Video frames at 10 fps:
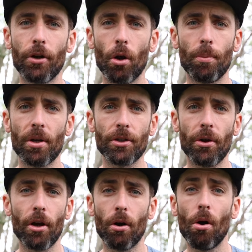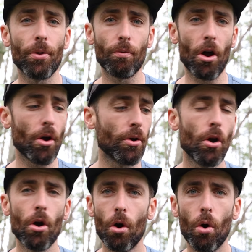of kilometers on it on the road
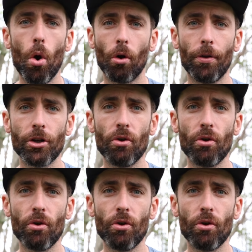or on the